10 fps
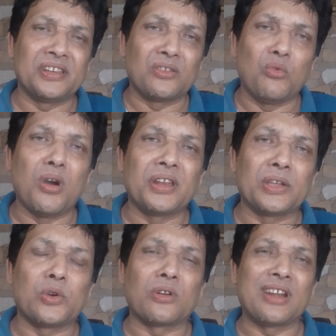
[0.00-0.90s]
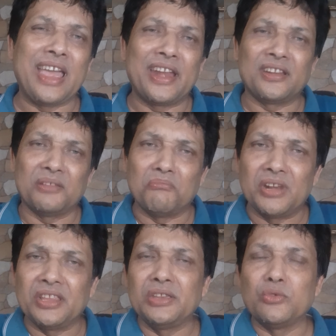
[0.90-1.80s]
in 1 acre land, the
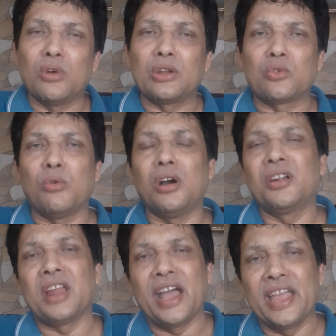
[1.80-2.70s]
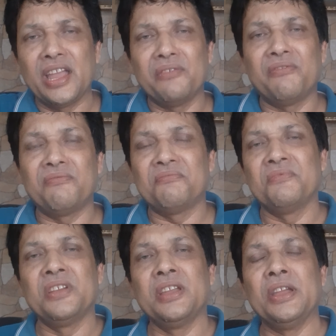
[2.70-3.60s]
money you want to earn. I have
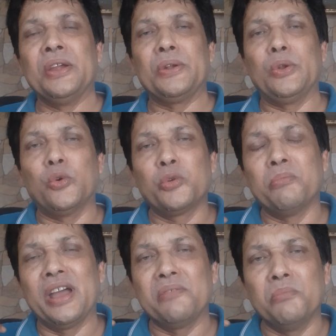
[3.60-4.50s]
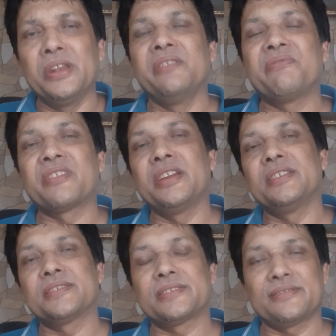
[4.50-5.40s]
known my many
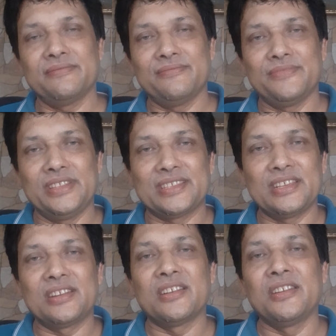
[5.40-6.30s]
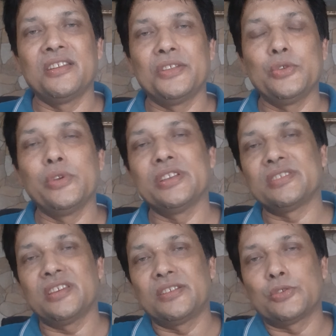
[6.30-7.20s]
friends, they settled in the US,
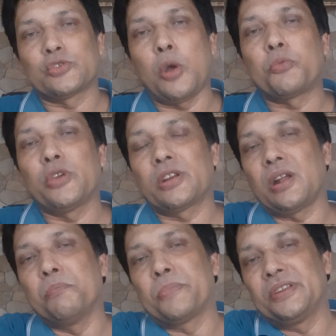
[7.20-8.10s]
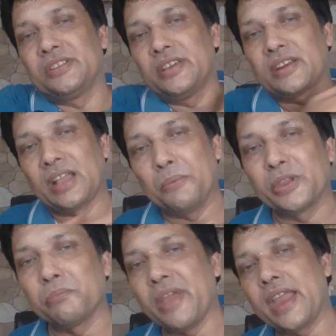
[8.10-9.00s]
they're into software company, they are
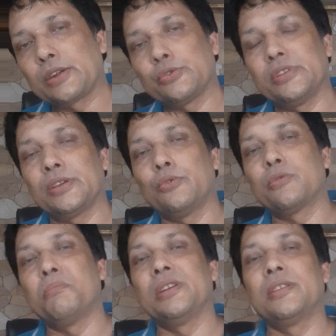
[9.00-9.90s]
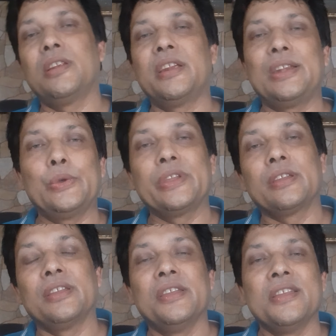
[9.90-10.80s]
coming back to their own motherland
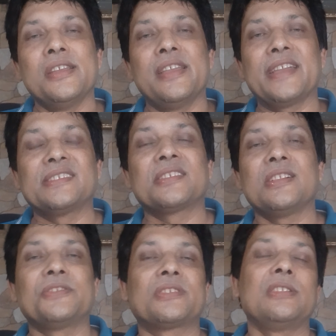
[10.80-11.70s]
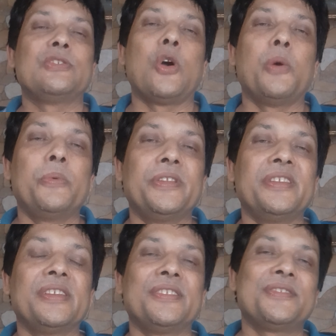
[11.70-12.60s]
doing agricultural job,
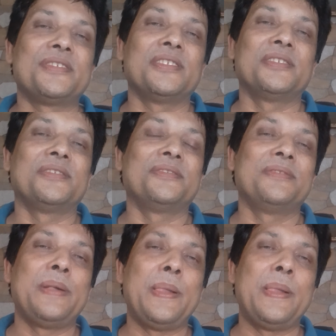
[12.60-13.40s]
irrigation.